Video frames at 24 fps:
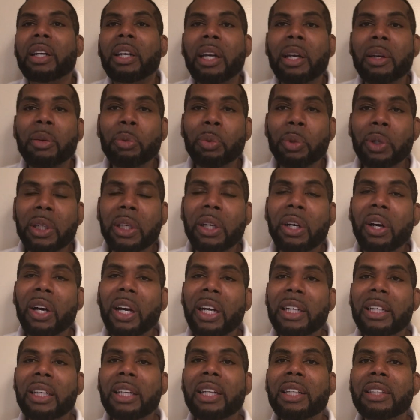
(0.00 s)
And what
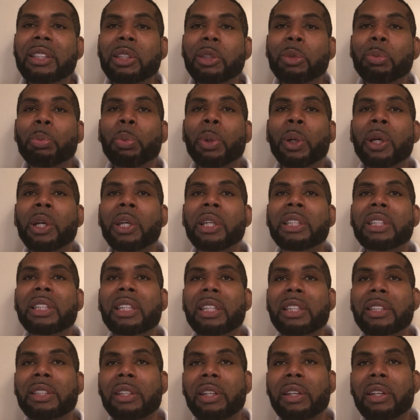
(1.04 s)
God does is purge us